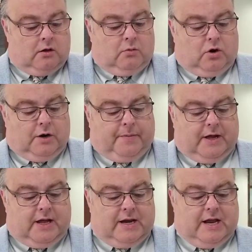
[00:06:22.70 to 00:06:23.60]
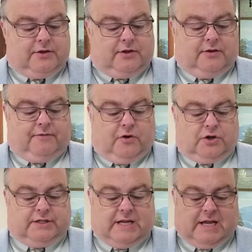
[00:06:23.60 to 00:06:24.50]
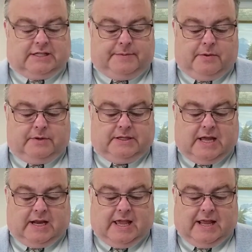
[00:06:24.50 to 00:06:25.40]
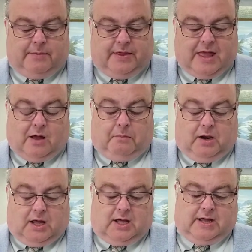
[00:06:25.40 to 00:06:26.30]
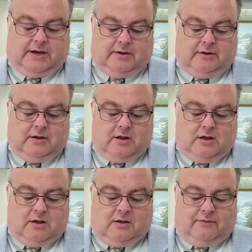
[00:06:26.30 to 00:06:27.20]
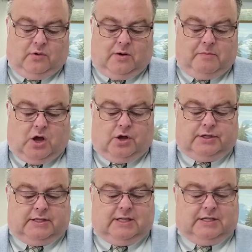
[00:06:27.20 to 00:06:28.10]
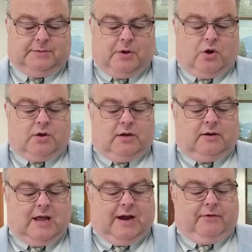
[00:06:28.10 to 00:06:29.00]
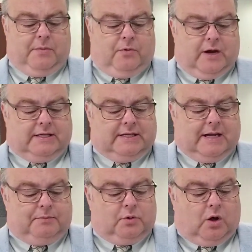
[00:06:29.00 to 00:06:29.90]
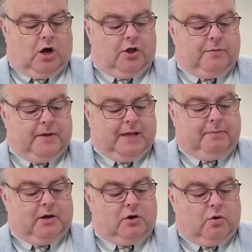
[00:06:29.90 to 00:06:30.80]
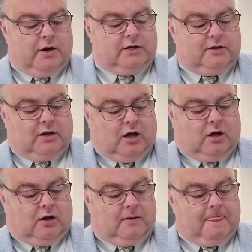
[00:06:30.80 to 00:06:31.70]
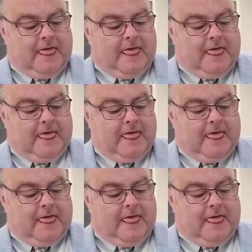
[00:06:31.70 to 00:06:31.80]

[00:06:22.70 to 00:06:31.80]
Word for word: Whereupon neither the First Testament was dedicated without blood. For when Moses had spoken every precept to all the people according to the law,